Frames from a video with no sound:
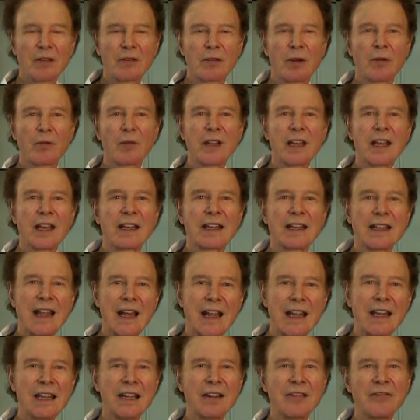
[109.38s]
where we had
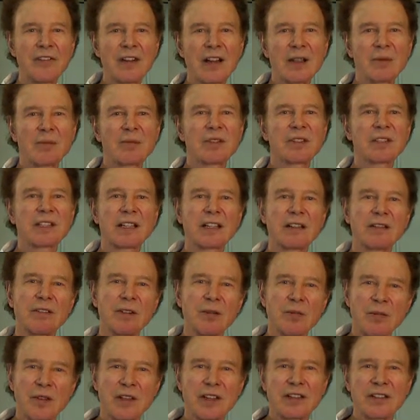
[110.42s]
95% of our
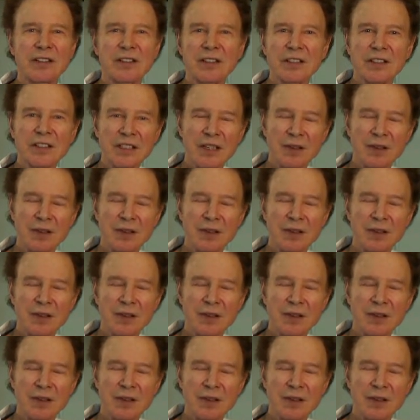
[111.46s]
patients